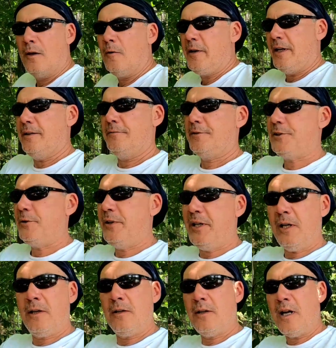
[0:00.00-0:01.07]
Okay, so
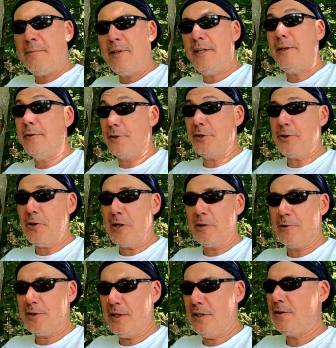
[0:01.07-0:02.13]
here I'm going to use a
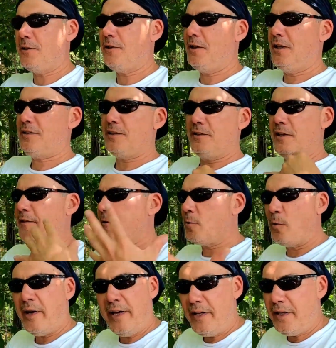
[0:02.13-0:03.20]
trucker's hitch. It's another
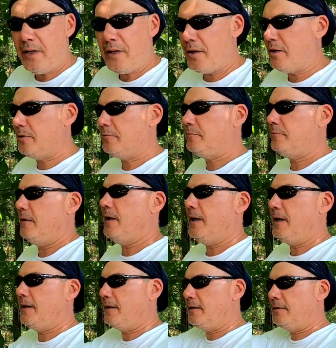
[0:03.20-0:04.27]
way of
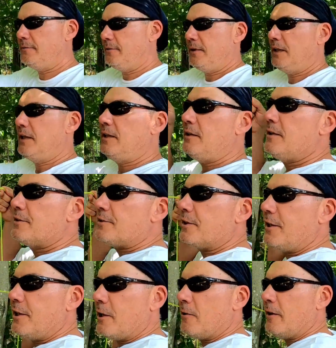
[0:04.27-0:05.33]

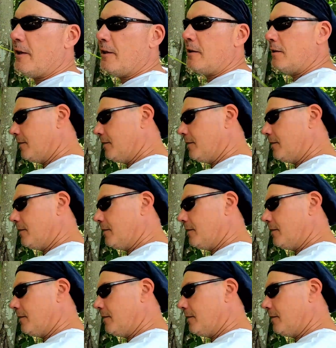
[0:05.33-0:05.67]
securing